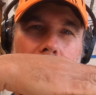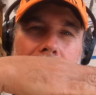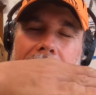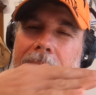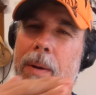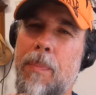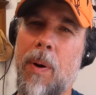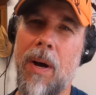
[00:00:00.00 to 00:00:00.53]
I
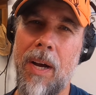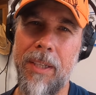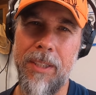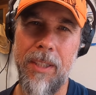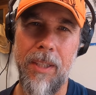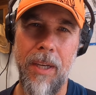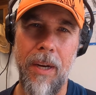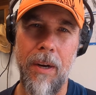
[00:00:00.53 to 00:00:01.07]
gotta
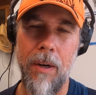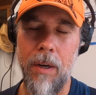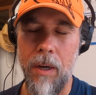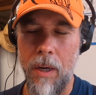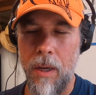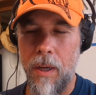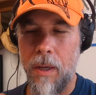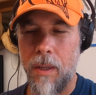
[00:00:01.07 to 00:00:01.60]
pause it
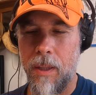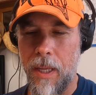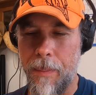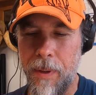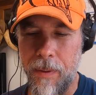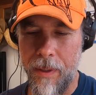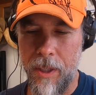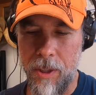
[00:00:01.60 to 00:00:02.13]
there.
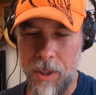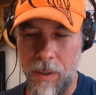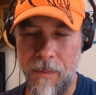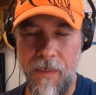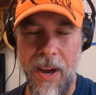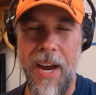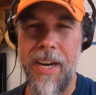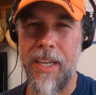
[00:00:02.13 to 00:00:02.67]
Let me just
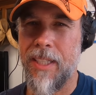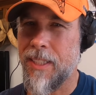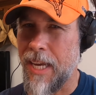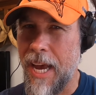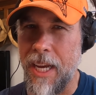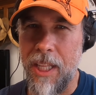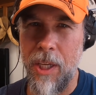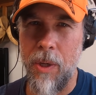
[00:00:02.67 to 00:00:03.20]
define
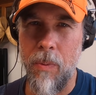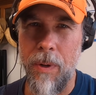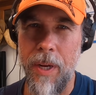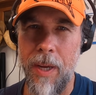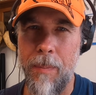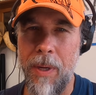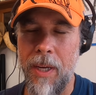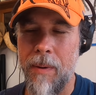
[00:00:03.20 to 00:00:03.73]
exactly what
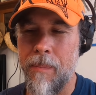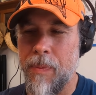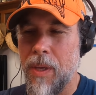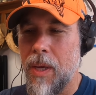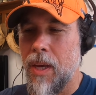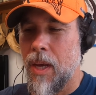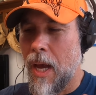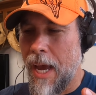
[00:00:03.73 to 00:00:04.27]
I mean
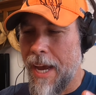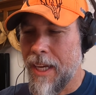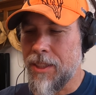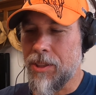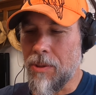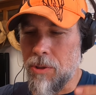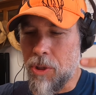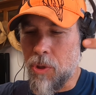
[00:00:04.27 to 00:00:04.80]

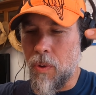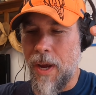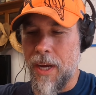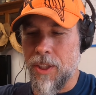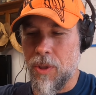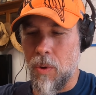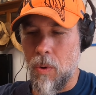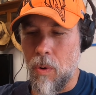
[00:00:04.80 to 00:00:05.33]
as those
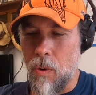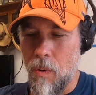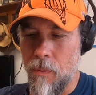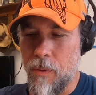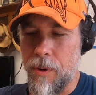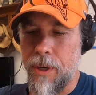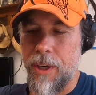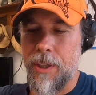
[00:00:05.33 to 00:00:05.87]
tracks go
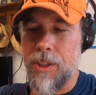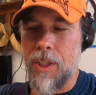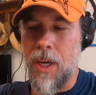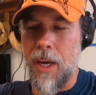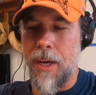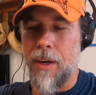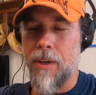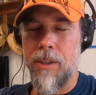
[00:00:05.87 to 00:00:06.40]
over your
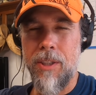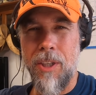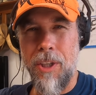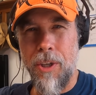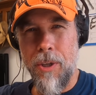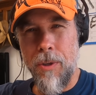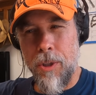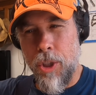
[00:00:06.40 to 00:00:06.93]
tires
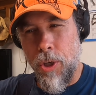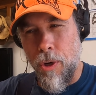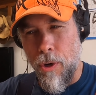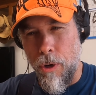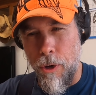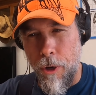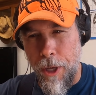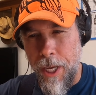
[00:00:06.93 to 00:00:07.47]
and you're
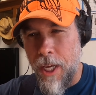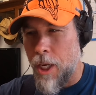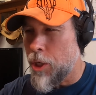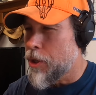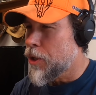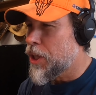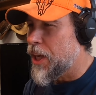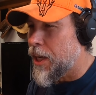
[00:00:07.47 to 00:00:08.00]
turning
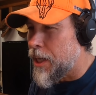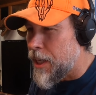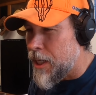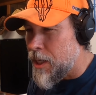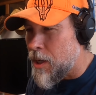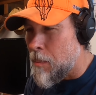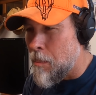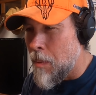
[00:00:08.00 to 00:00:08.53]
and you're getting
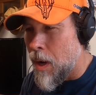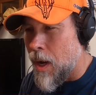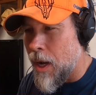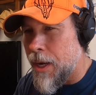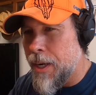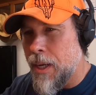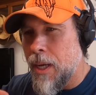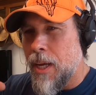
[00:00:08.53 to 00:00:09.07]
into
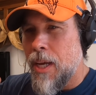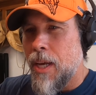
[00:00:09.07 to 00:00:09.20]
mud,